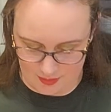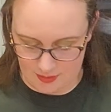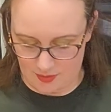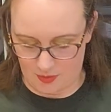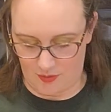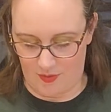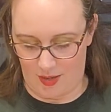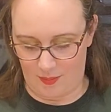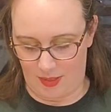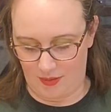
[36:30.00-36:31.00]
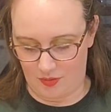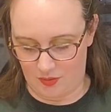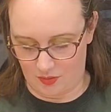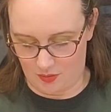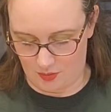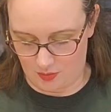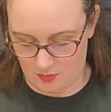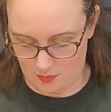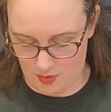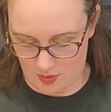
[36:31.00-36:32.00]
So I've got my
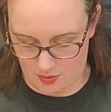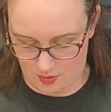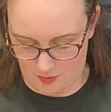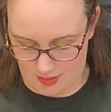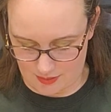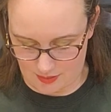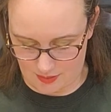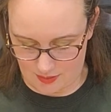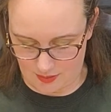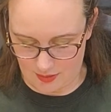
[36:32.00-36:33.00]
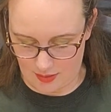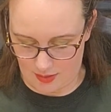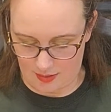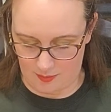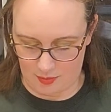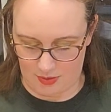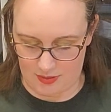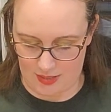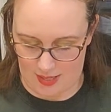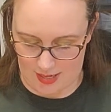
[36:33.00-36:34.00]
threads here and I'm going to
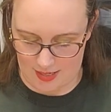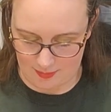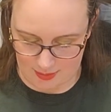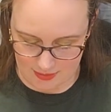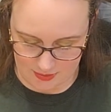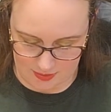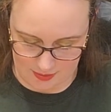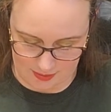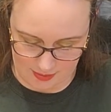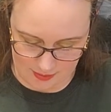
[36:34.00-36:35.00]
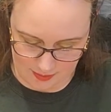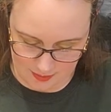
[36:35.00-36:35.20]
tie my starting